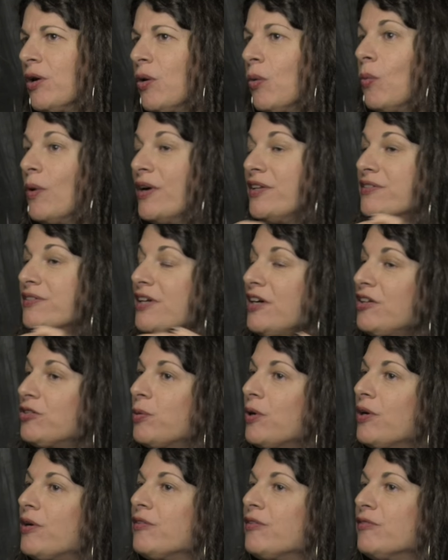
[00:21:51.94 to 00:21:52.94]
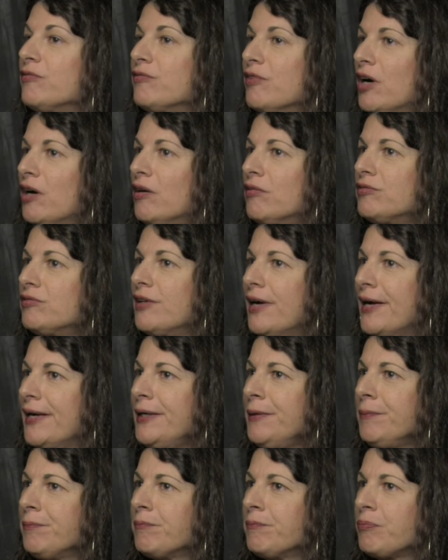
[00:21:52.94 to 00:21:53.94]
when sex work is involved,
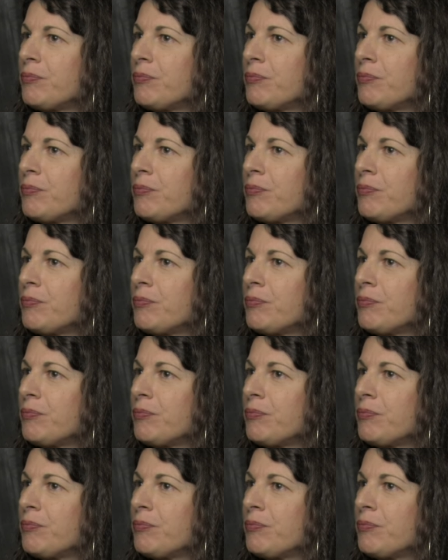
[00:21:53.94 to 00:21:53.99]
right?